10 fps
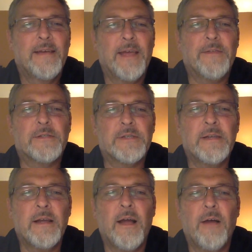In the
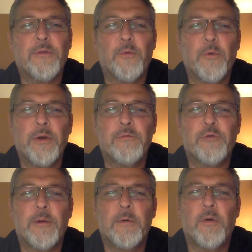synagogue, the real
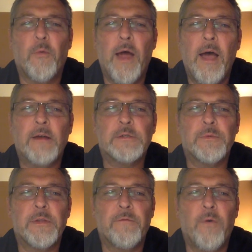trouble arises
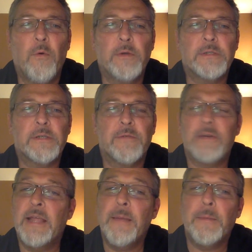when the voice of a
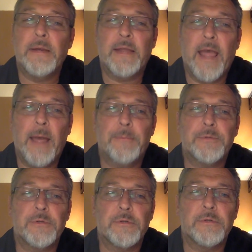demon
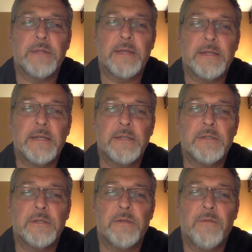captures the
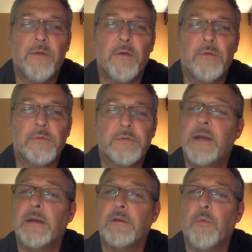attention of those
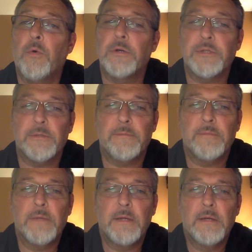there to worship.
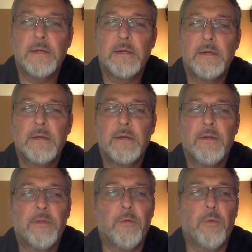
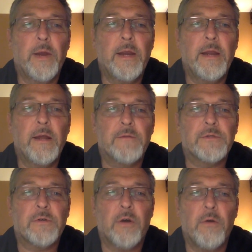The reading of
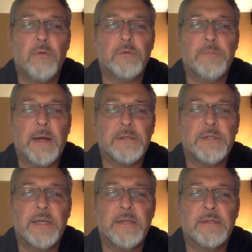scrolls by
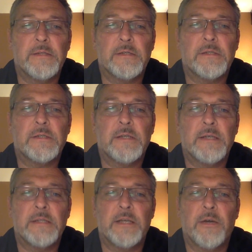Jesus
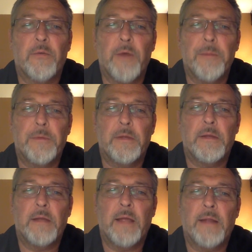is interrupted,
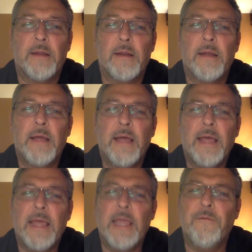and
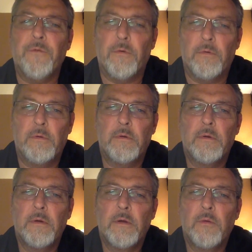evil
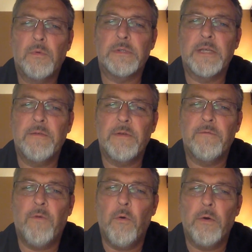was given
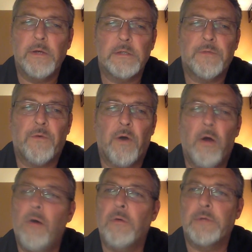voice for
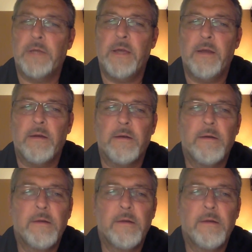all to hear.